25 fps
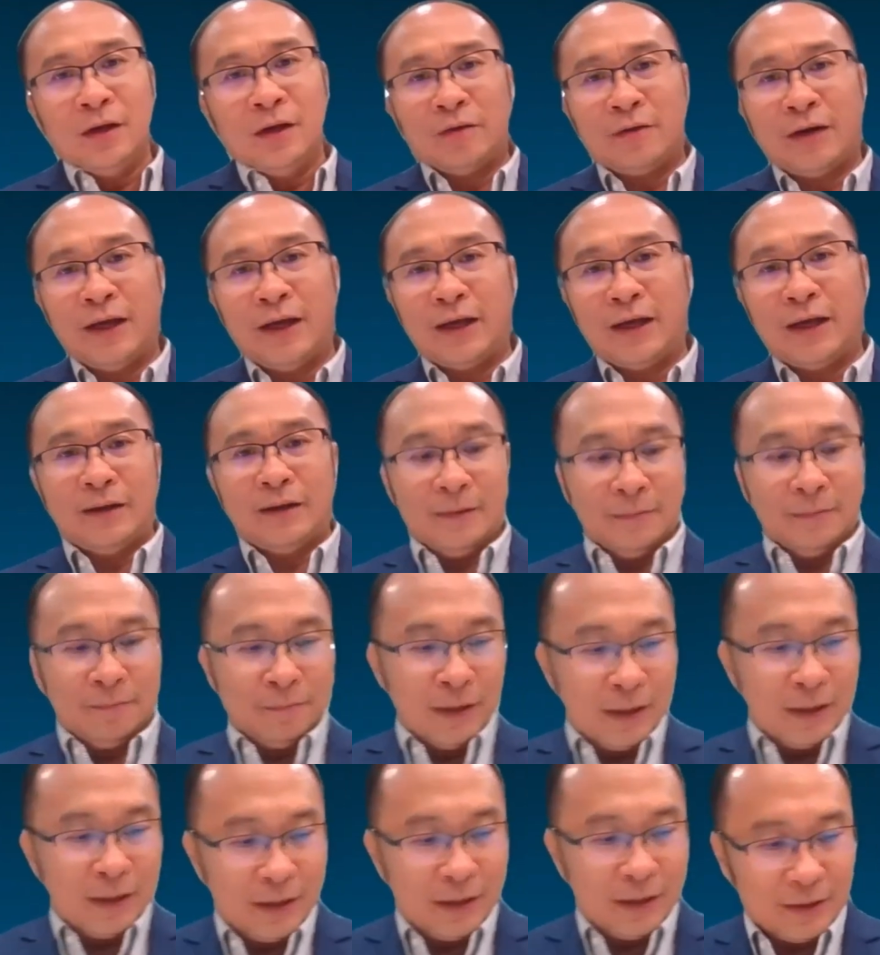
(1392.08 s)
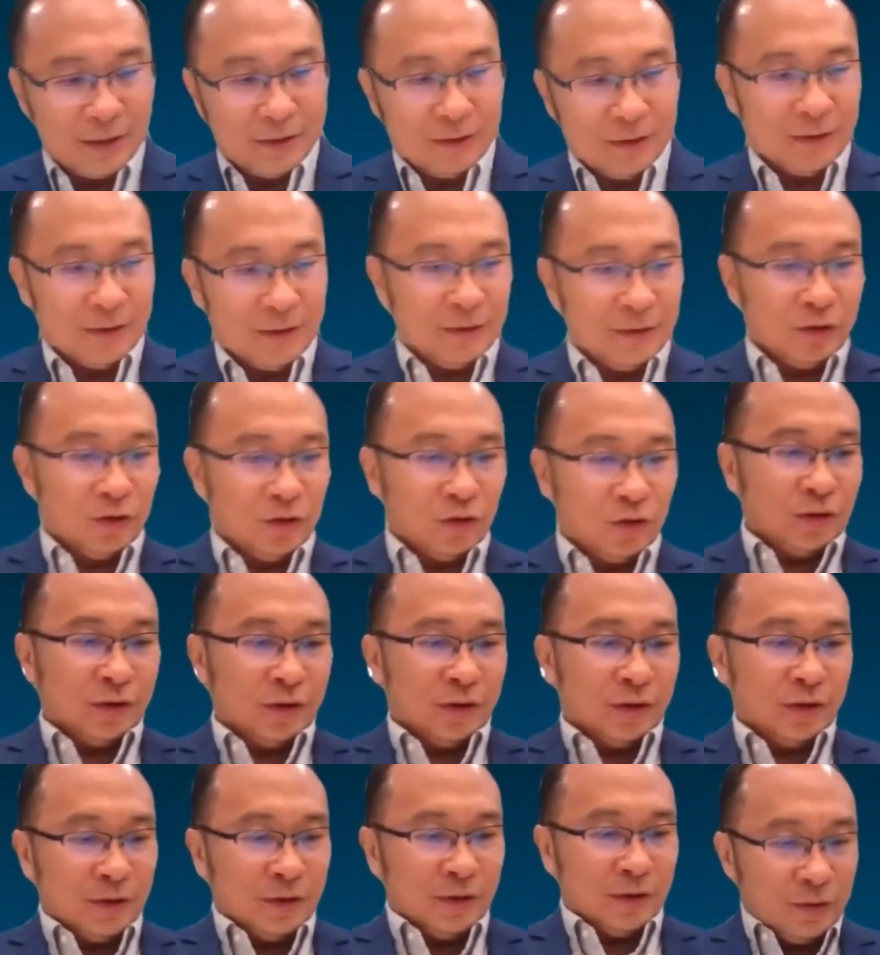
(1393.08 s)
All right, Malik,
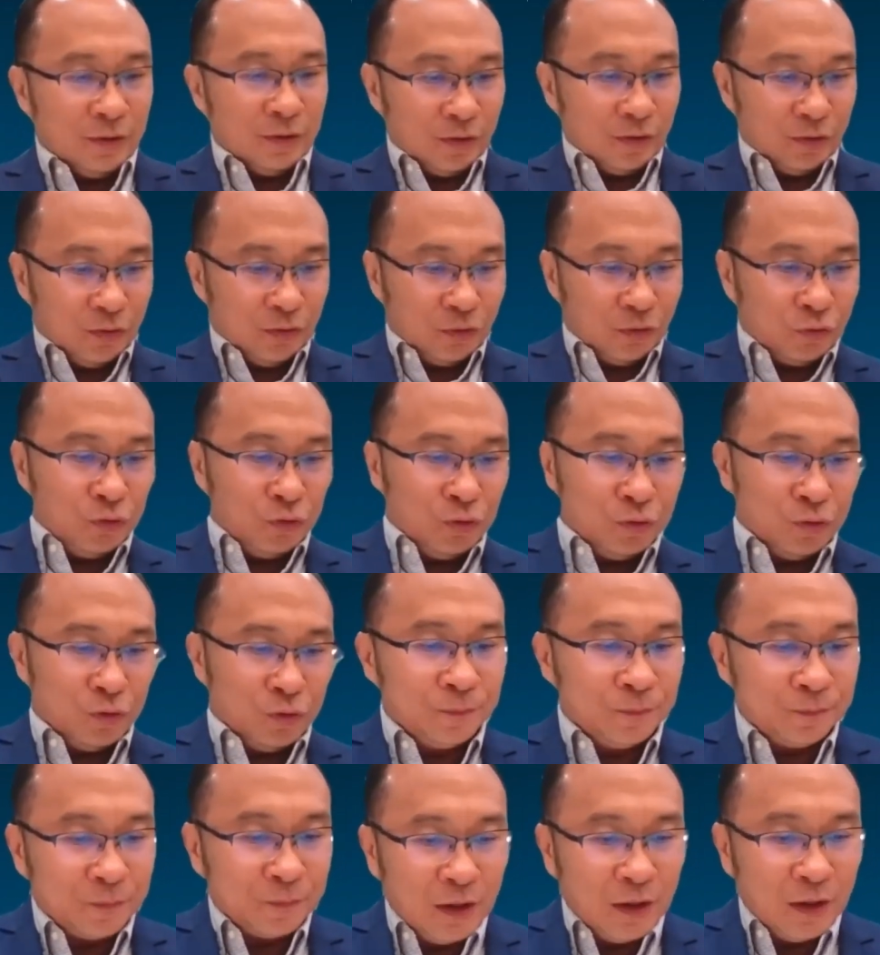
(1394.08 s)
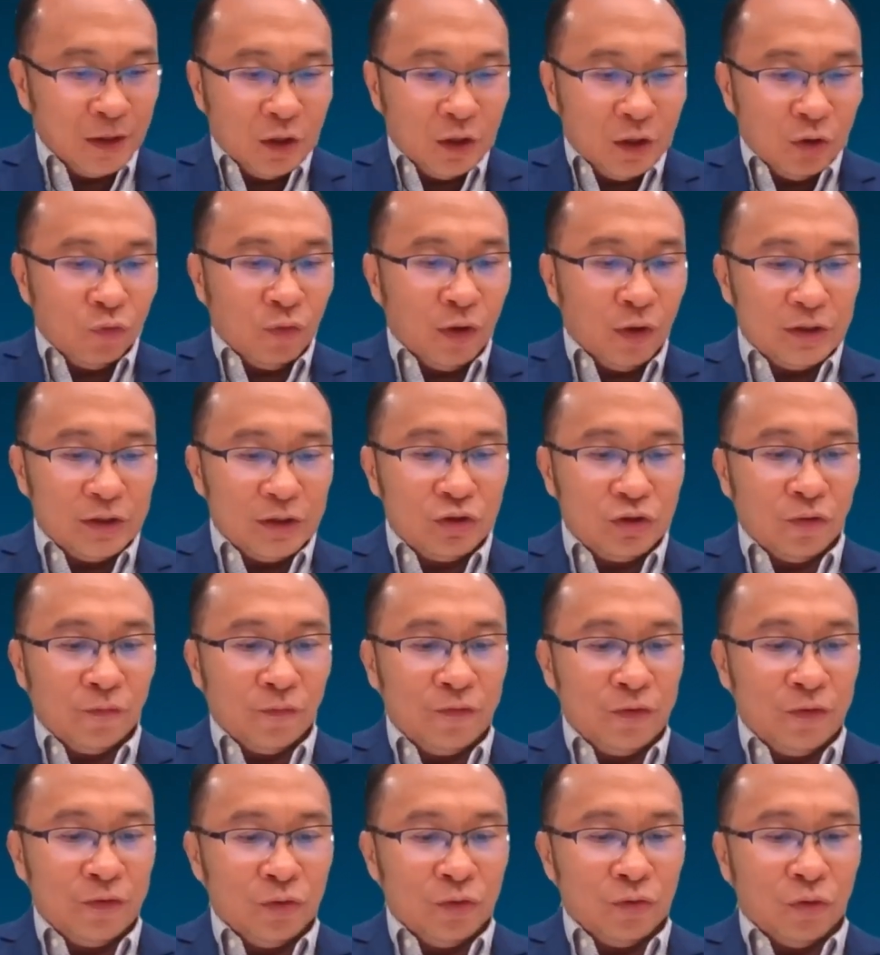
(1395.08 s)
to you, what is
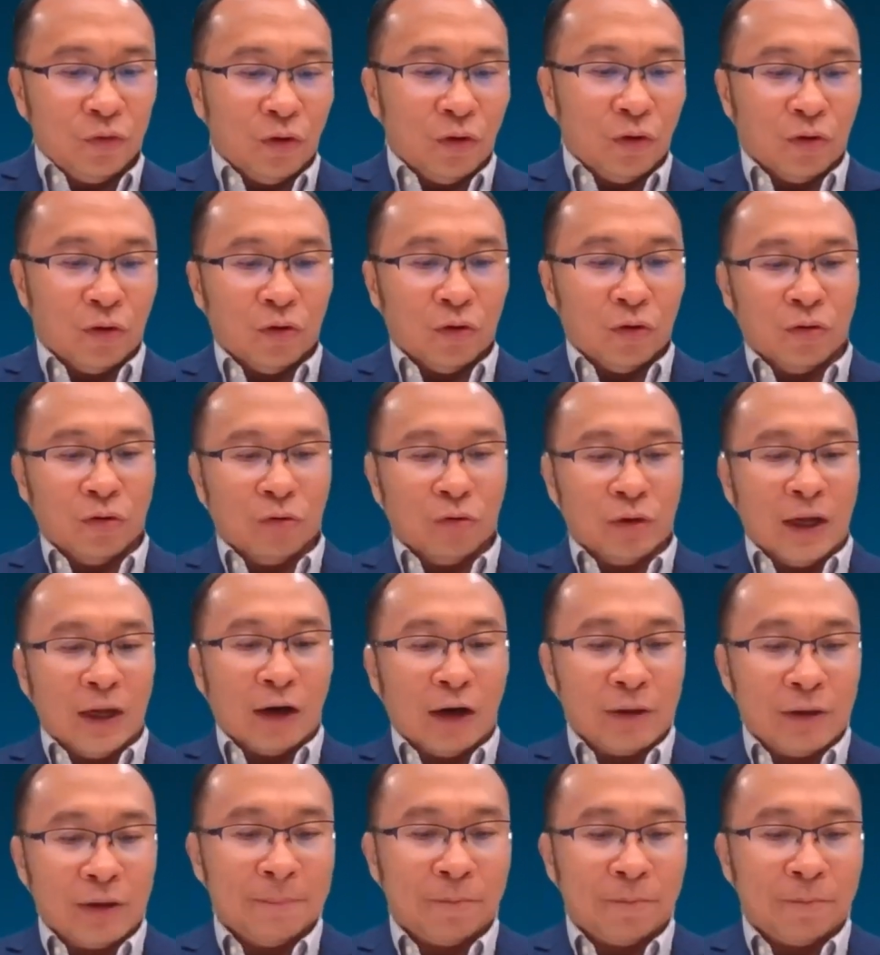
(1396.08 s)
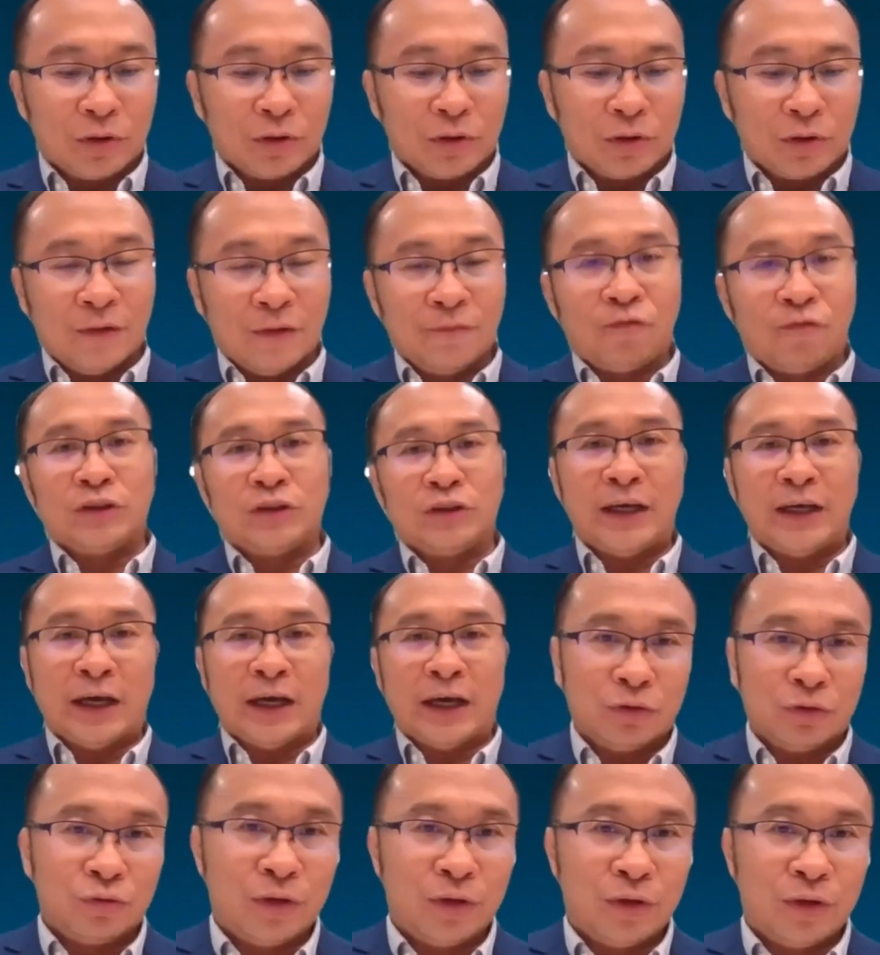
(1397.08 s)
your view on how important for
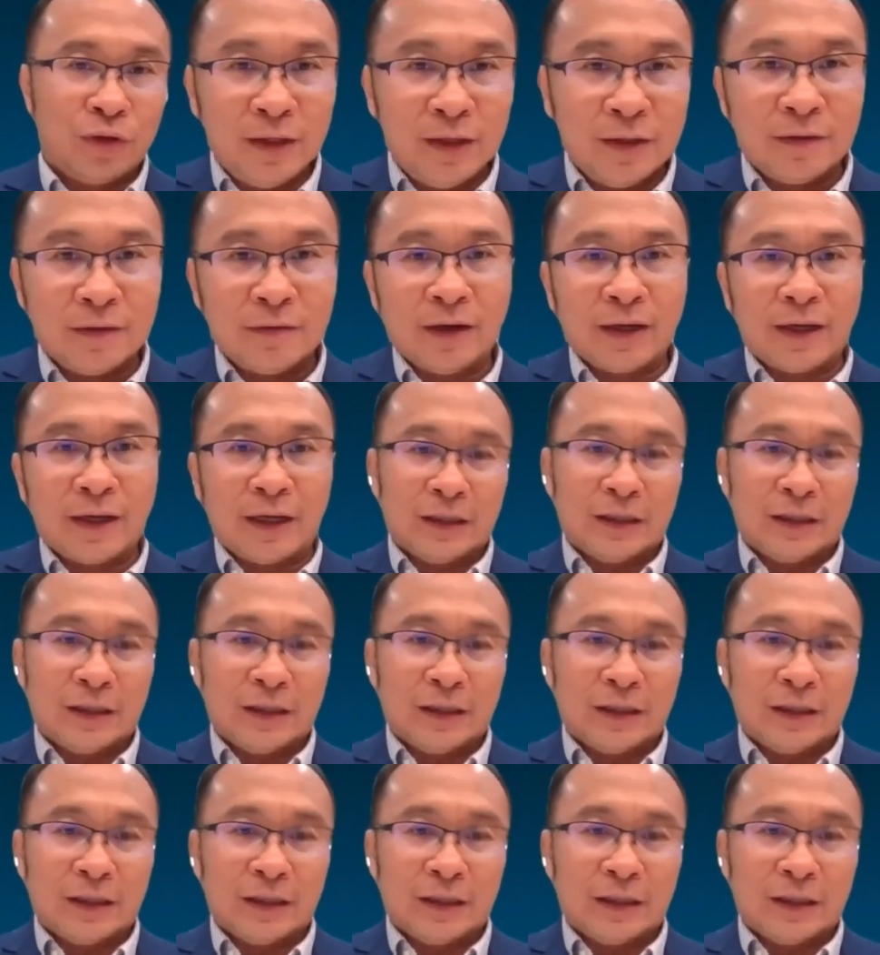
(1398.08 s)
CIO today, right?